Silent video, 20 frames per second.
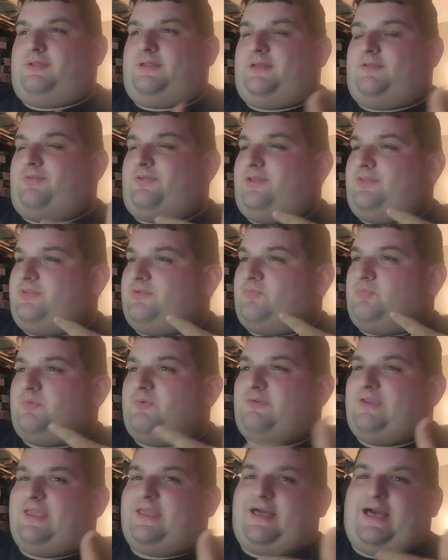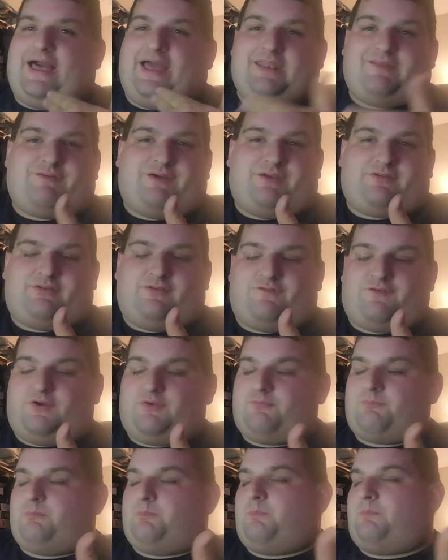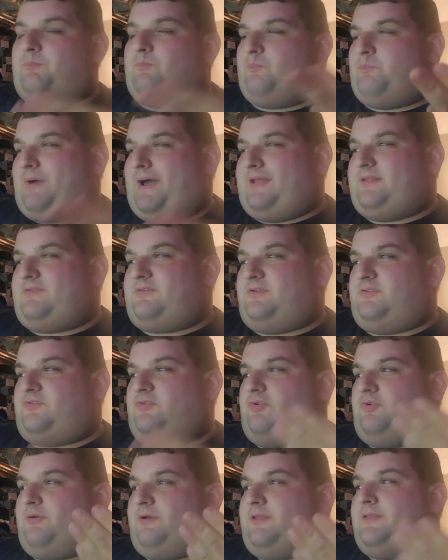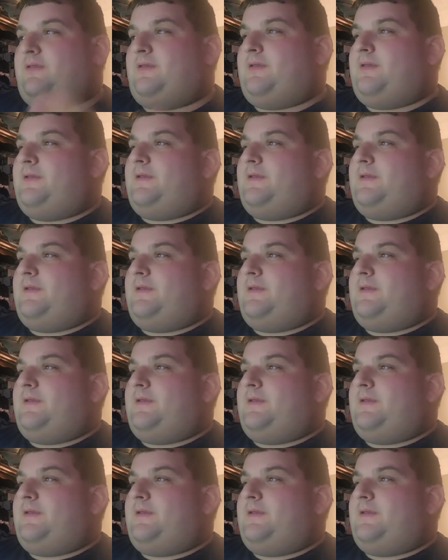And I think this movie kind of has the fun mindset to it.